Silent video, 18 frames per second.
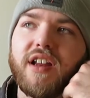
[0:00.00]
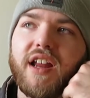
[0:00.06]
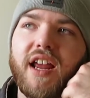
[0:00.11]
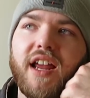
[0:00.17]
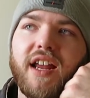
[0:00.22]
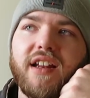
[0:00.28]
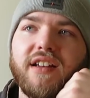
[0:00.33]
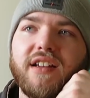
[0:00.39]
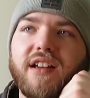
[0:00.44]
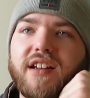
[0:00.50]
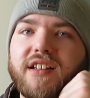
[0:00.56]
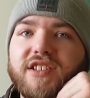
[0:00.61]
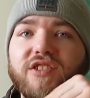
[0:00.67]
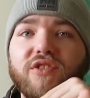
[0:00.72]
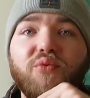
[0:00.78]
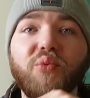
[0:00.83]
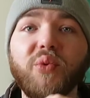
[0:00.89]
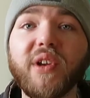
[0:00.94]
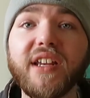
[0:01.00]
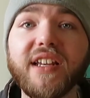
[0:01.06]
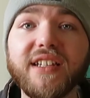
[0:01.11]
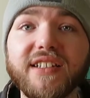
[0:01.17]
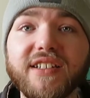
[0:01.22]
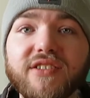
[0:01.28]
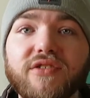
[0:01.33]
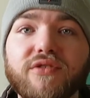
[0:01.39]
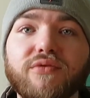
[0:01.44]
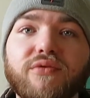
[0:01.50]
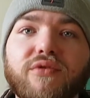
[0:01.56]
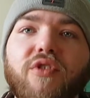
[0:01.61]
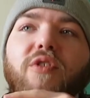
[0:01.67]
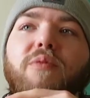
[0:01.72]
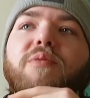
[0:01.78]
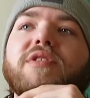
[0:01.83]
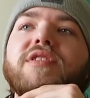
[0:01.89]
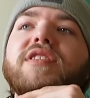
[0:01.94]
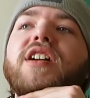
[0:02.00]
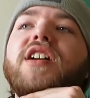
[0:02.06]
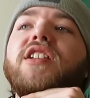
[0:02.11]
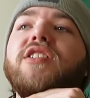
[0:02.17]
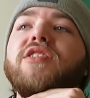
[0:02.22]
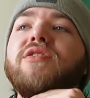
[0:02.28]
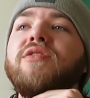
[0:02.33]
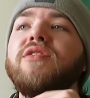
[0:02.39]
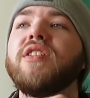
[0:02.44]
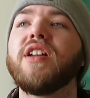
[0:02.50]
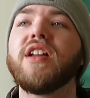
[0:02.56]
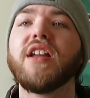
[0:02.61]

and it squeezes through Korpisalo.